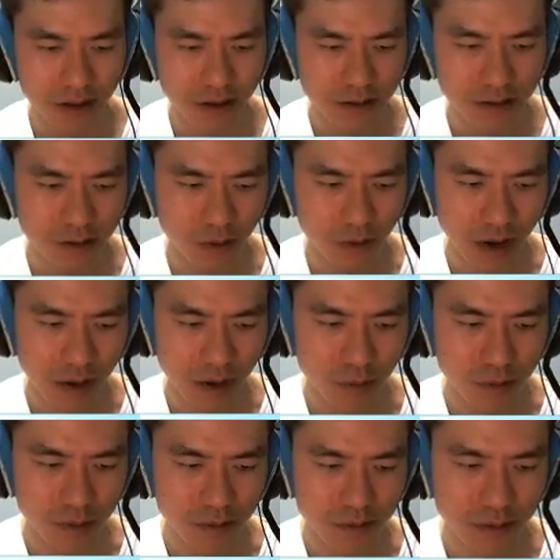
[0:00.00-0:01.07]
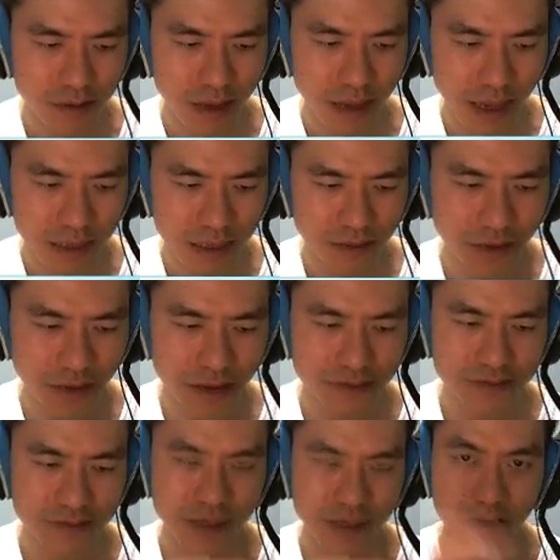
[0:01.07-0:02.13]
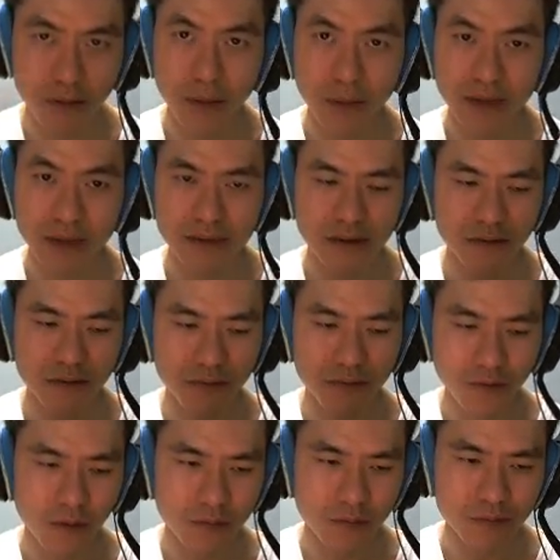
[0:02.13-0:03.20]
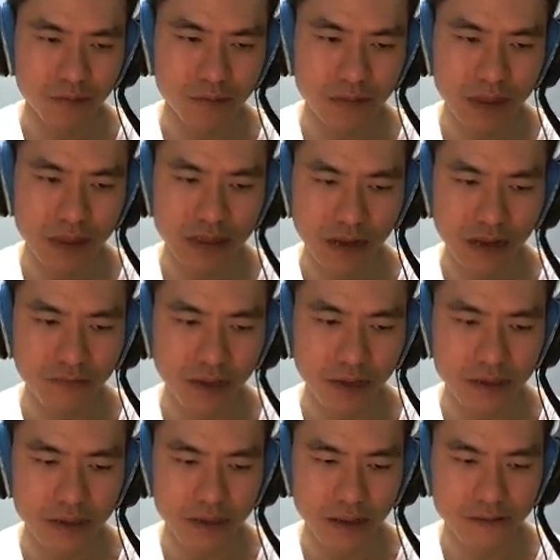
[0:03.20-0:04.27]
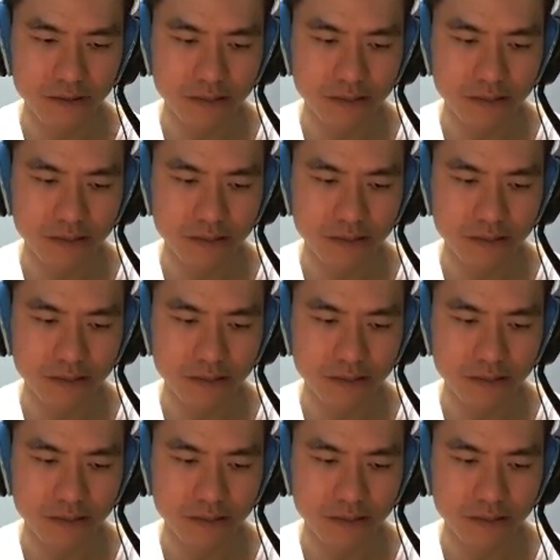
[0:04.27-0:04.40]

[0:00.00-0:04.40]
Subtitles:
So I will activate the combined skill from Zhang Fei instead.